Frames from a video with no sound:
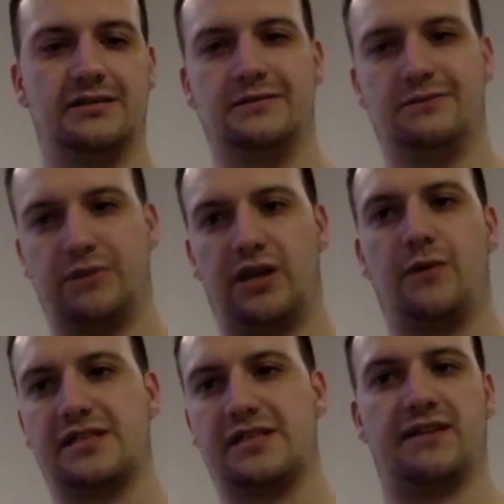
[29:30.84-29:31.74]
But I would
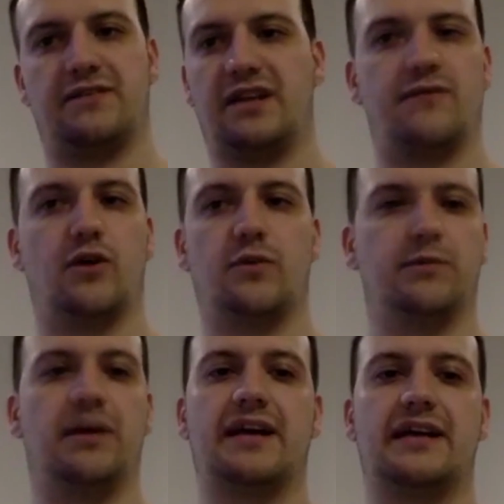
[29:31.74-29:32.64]
say if they haven't opted
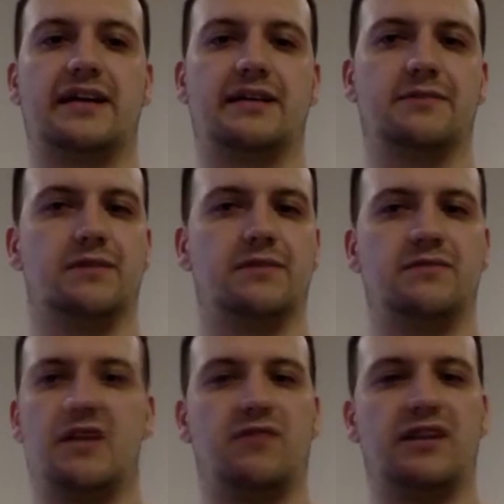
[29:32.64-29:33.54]
back in,
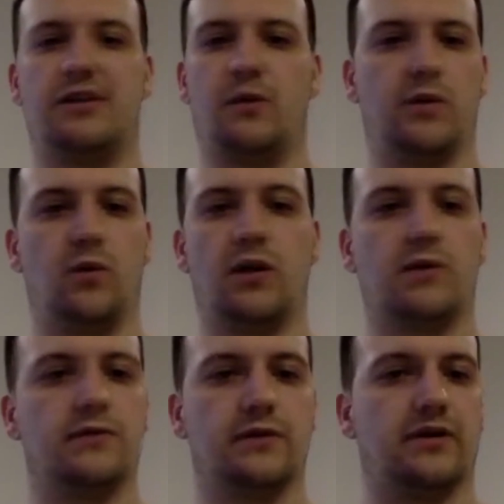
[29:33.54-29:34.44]
they really don't want to work
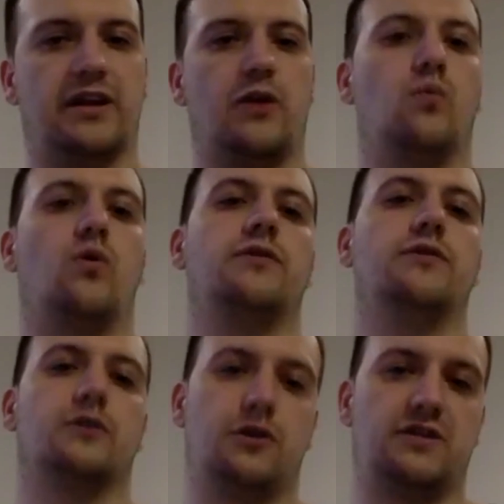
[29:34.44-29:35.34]
with you, or they don't want your
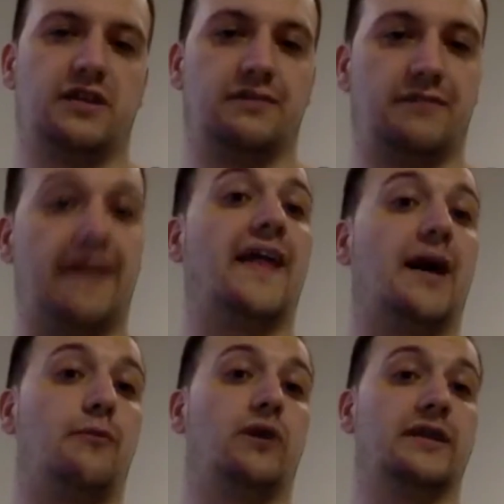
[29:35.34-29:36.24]
content at that point.